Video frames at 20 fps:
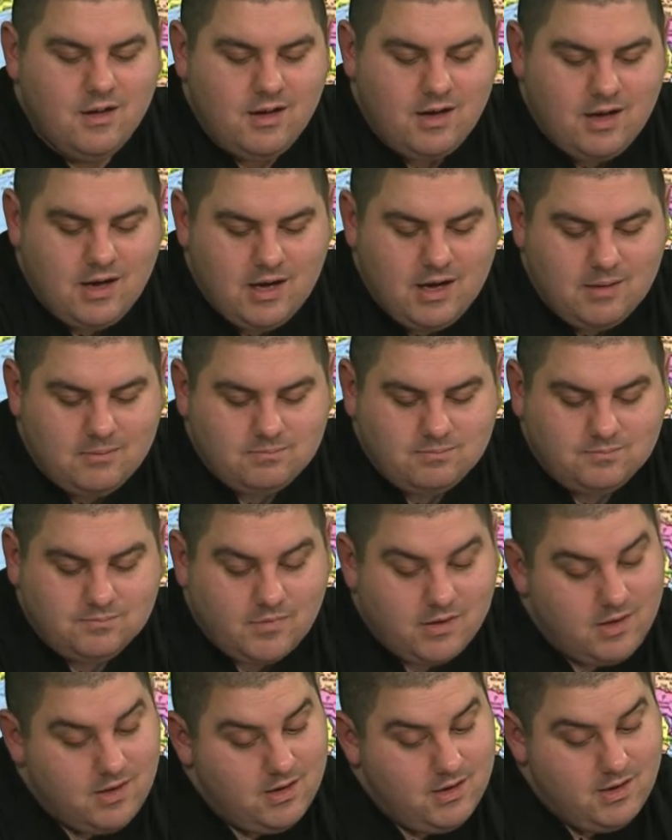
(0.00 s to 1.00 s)
Um,
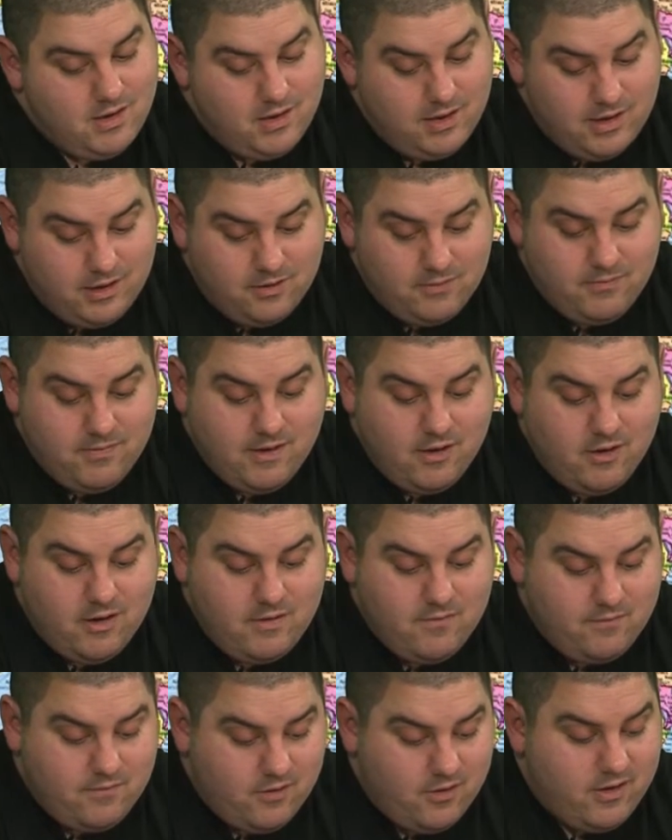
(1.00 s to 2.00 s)
it's
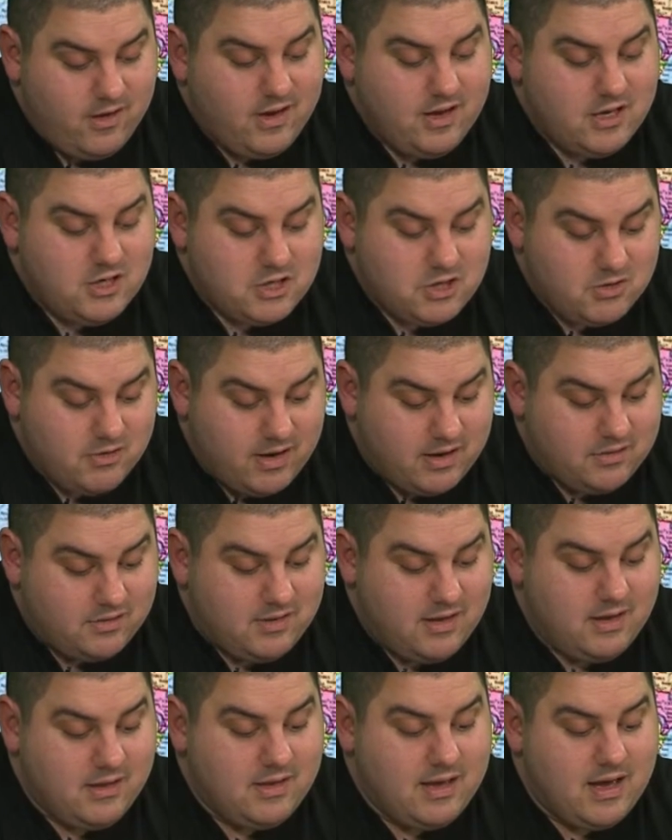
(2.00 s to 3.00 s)
very, very
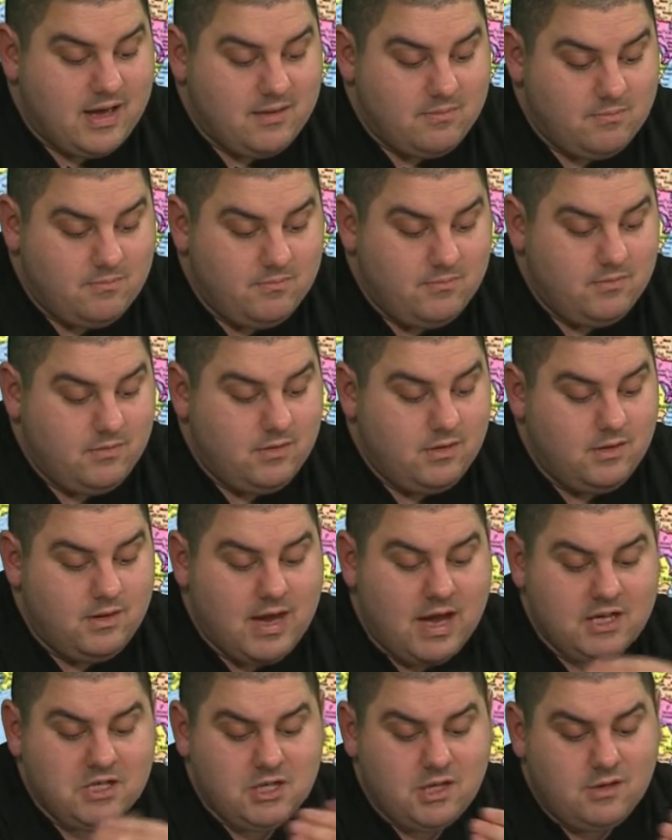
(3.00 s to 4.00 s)
interesting that
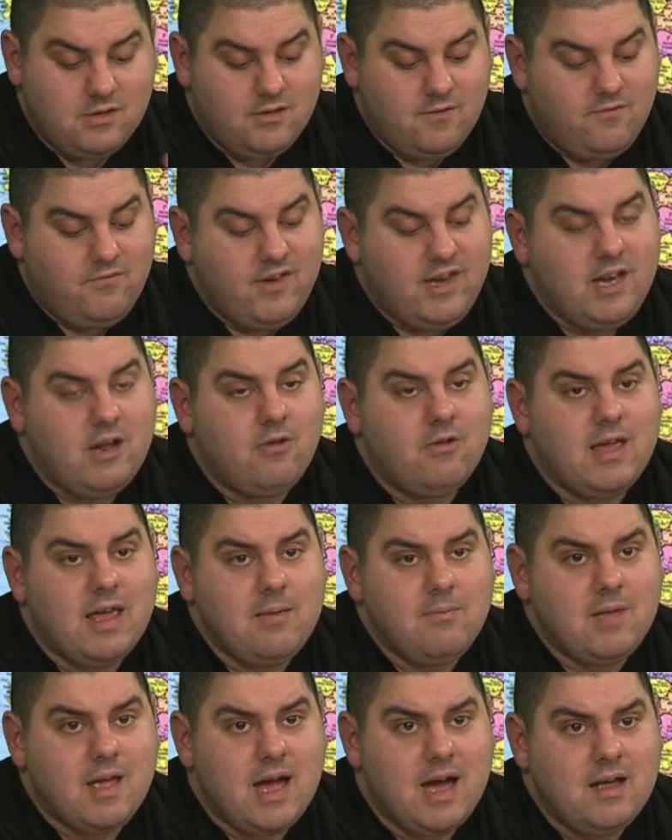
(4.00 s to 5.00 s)
not just the video
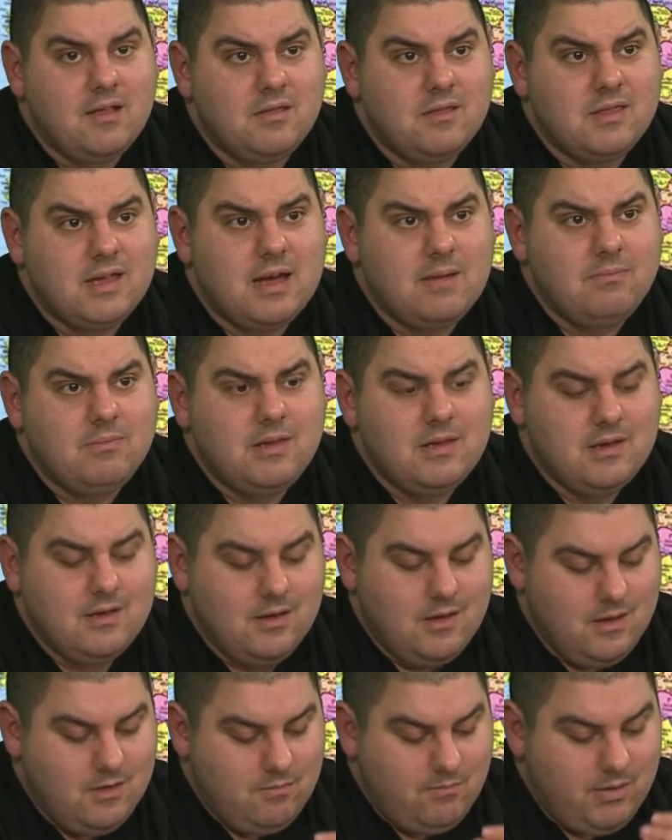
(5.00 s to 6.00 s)
game concept,
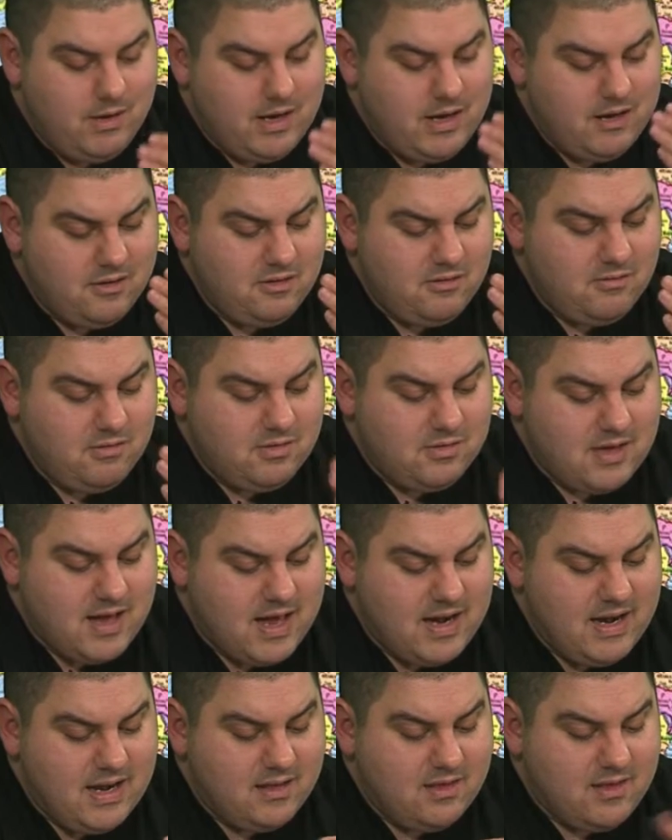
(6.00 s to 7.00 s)
but also
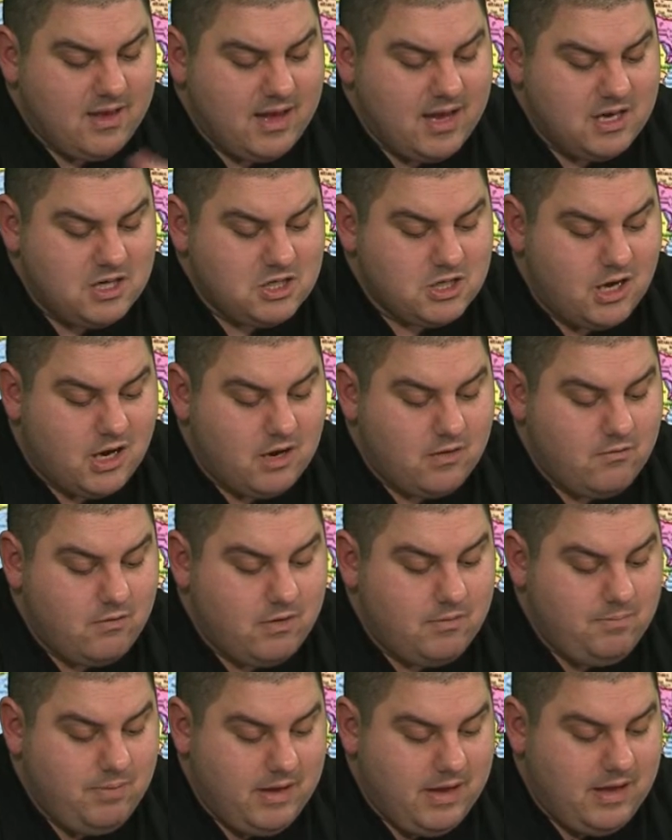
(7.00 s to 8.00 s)
Sonic the Hedgehog
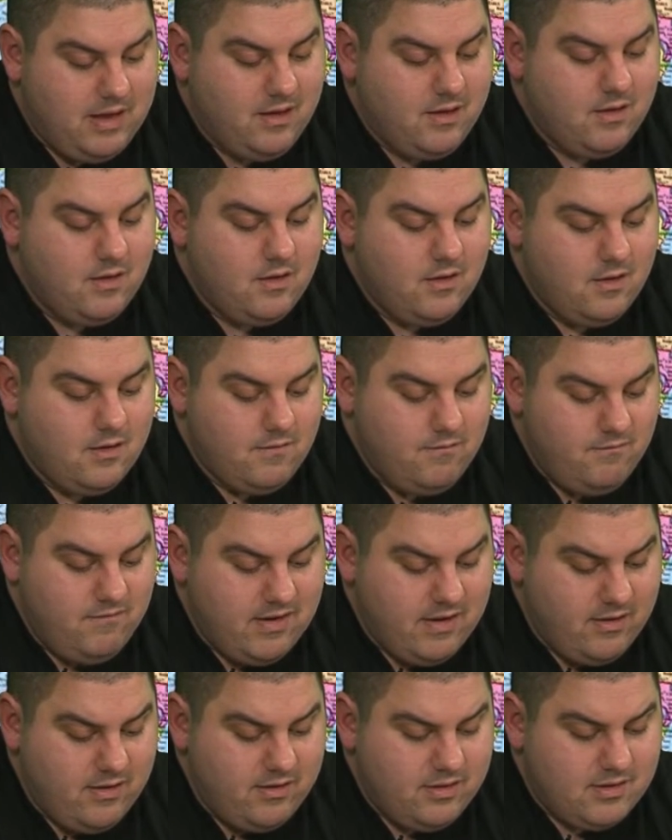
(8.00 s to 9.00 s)
would be
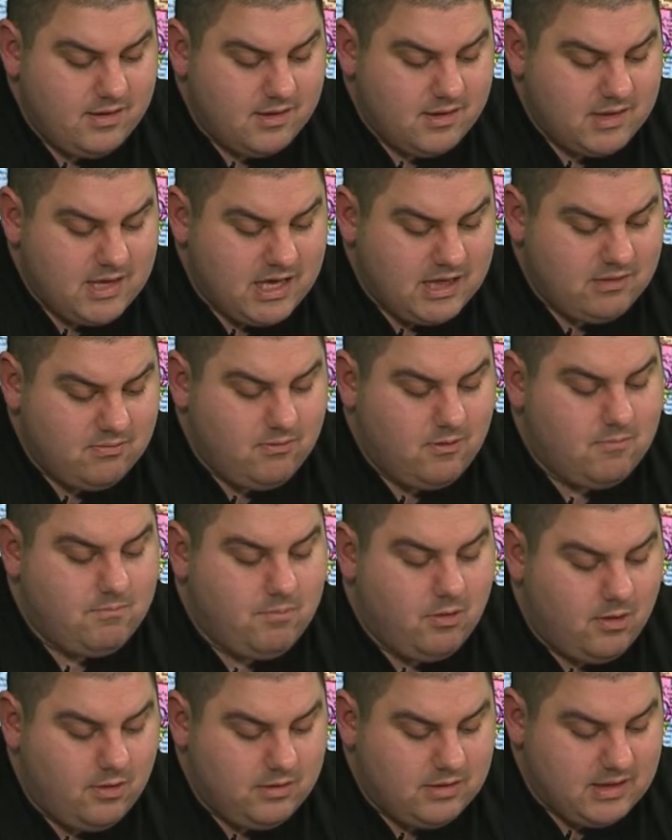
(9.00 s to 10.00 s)
very successful in
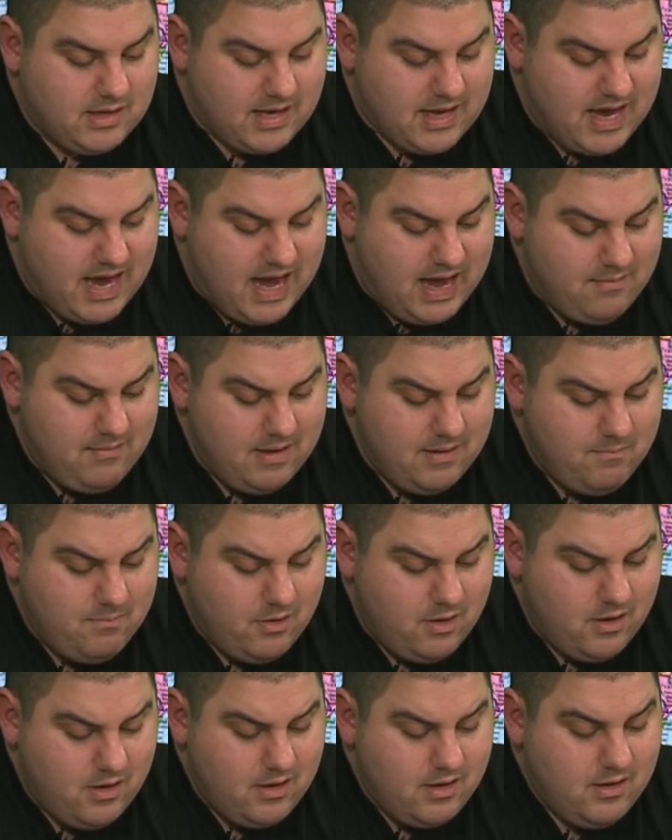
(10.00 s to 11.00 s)
both the comic
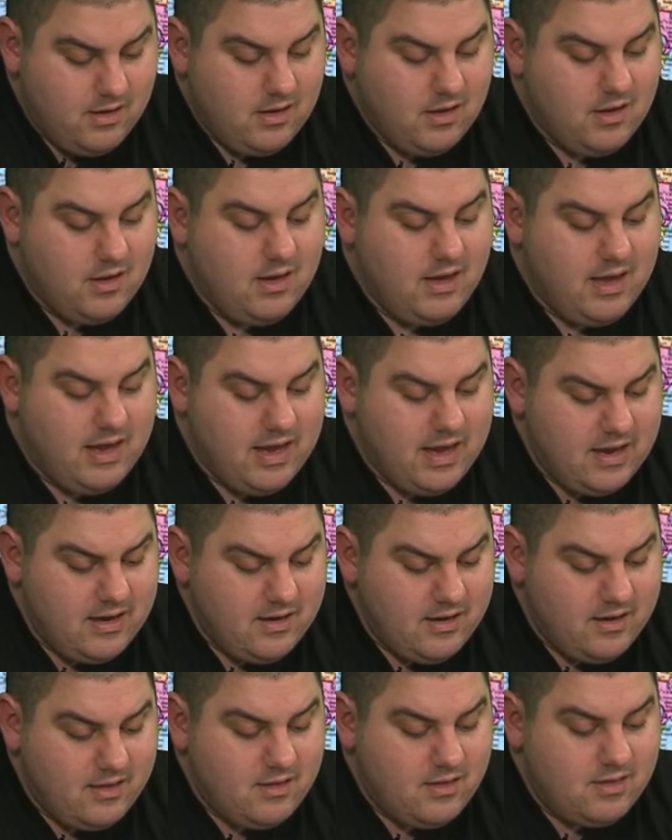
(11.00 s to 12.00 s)
book
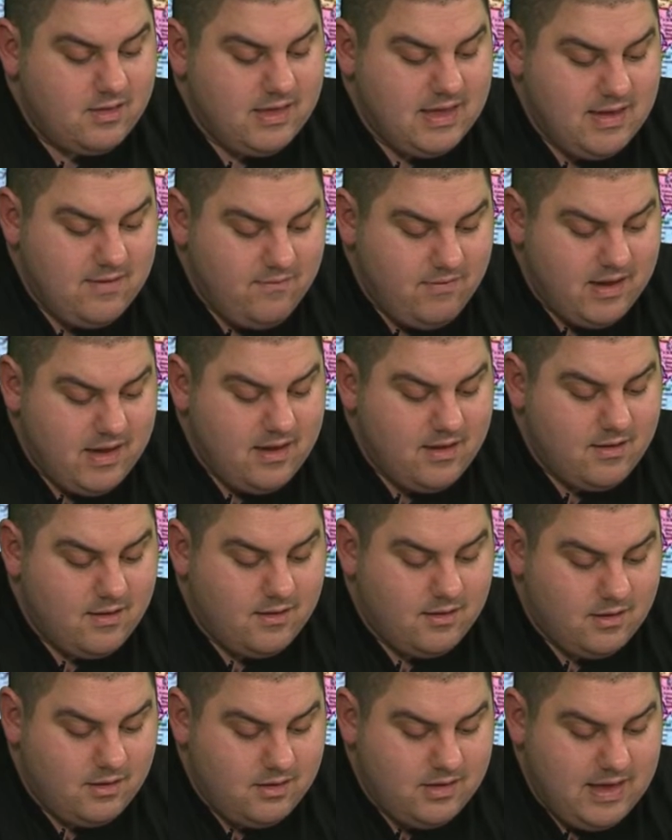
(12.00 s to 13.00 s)
and in the TV
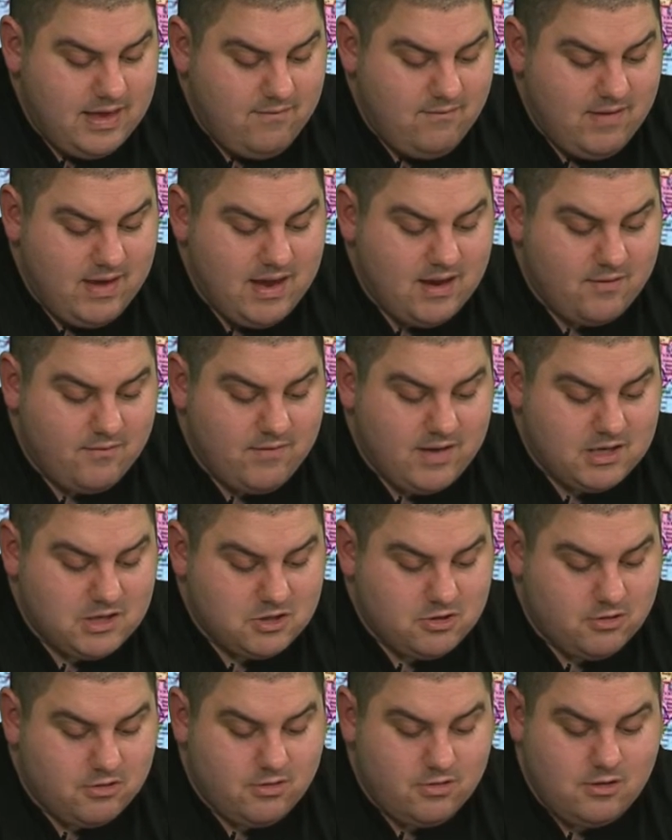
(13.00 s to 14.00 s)
and the TV
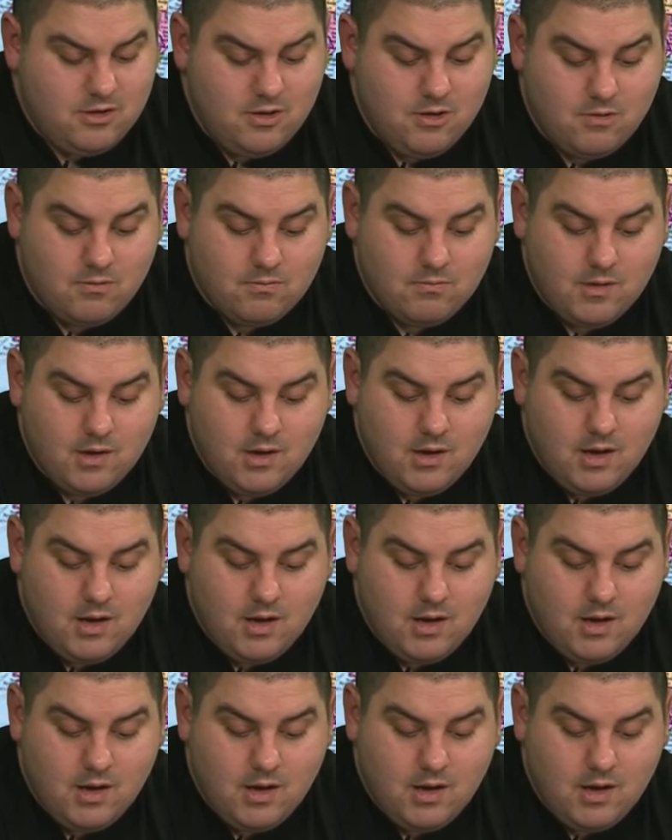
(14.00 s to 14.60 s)
adventures too.